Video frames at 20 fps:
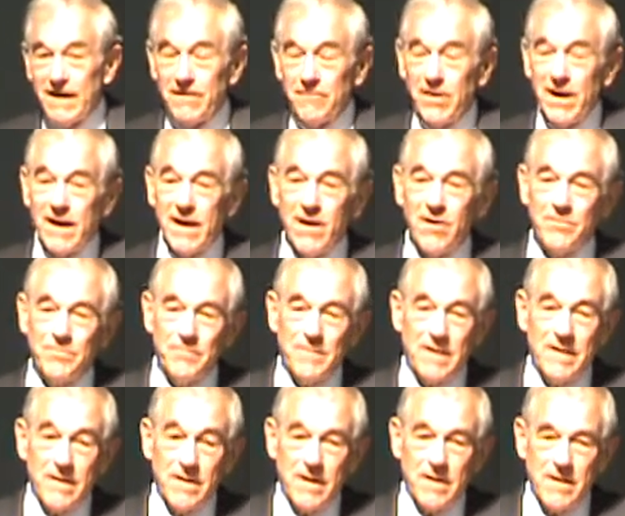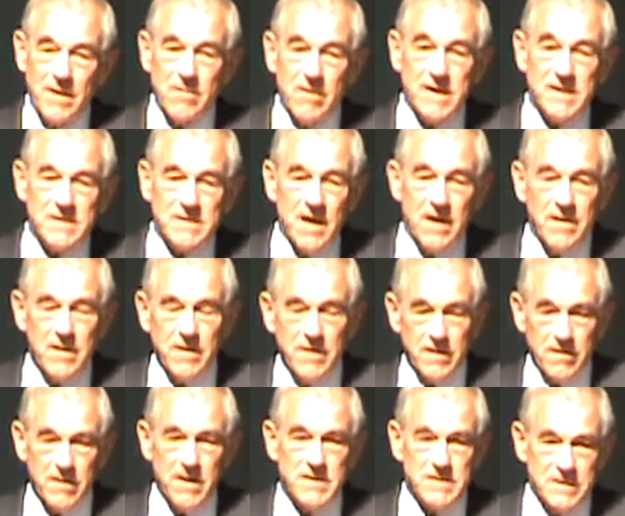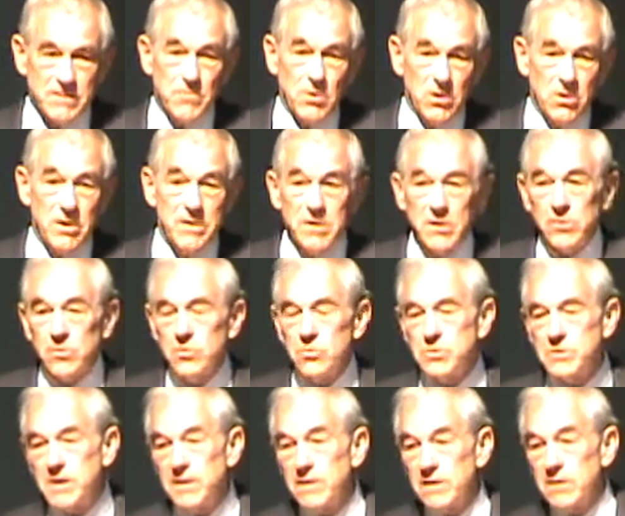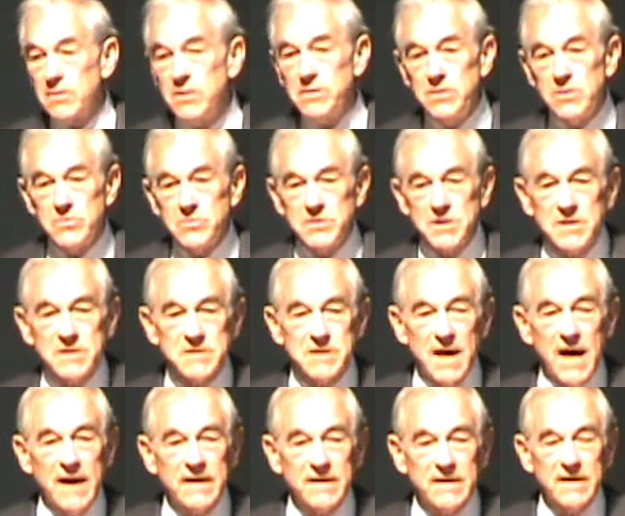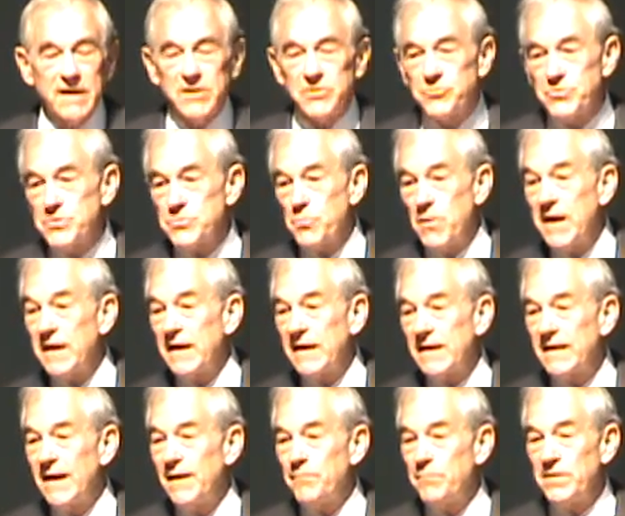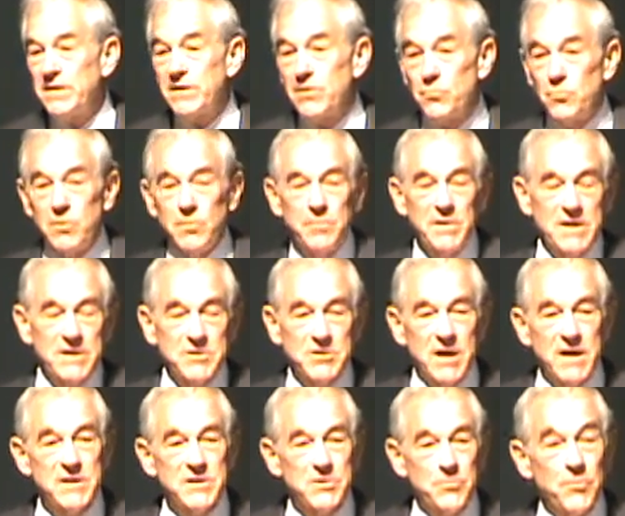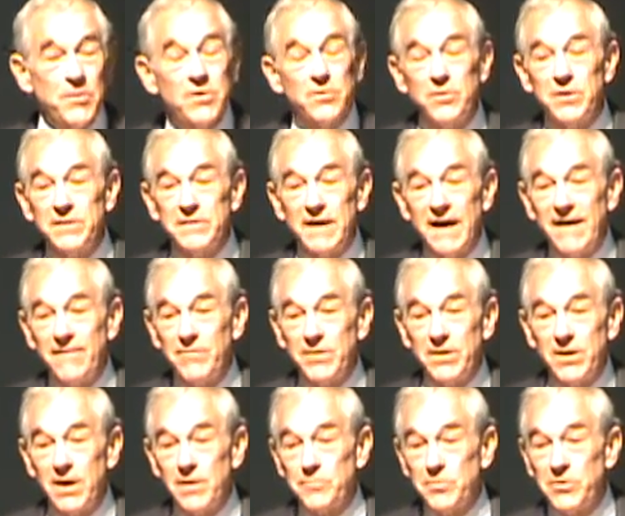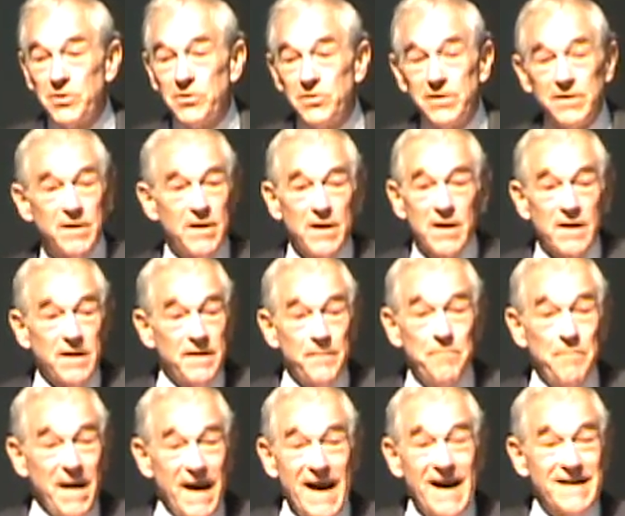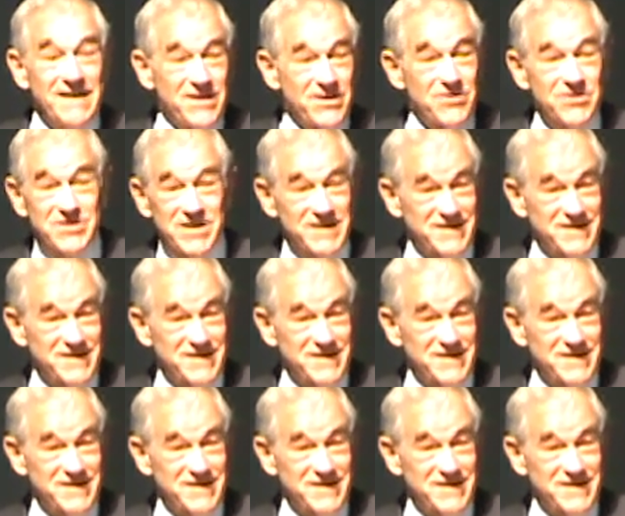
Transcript: well, there is some good news, and the good news is that the country's waking up and there will be a change and we're going to have an opportunity. The bad news